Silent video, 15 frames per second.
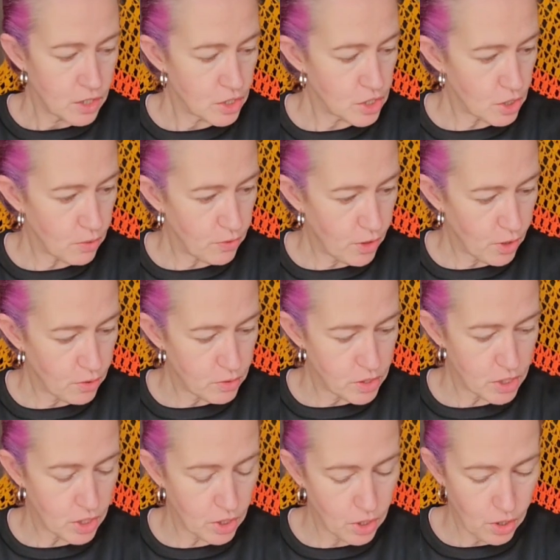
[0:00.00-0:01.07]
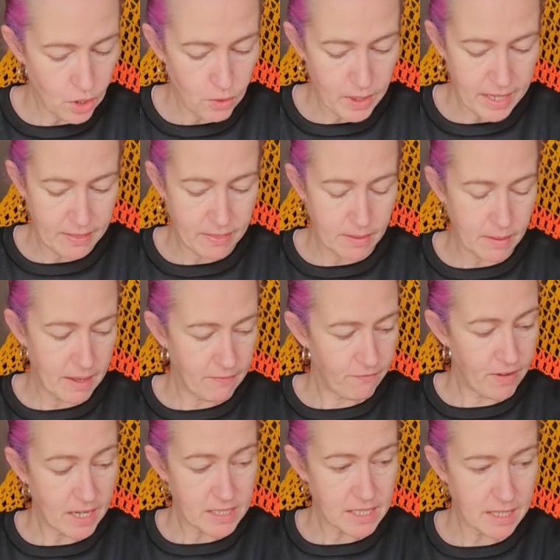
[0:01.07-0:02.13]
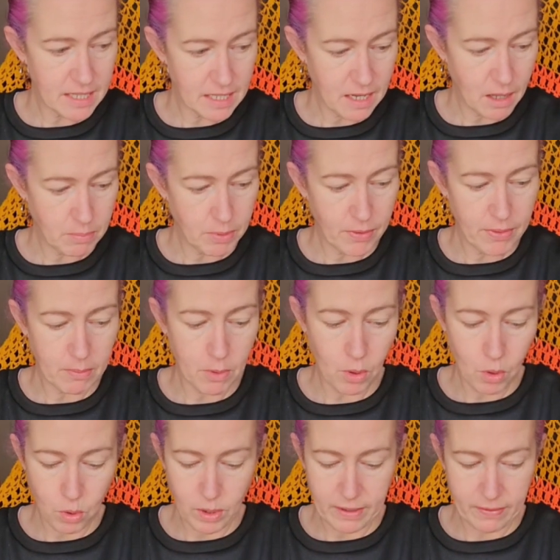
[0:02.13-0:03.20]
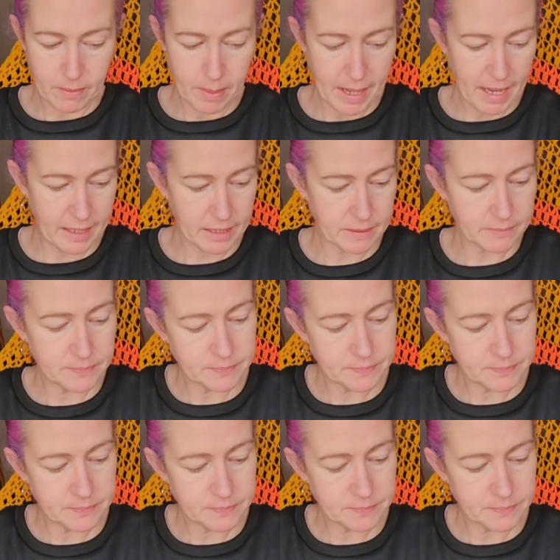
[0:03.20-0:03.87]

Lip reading: So those can go in in fact I think I'll put them all in the bag.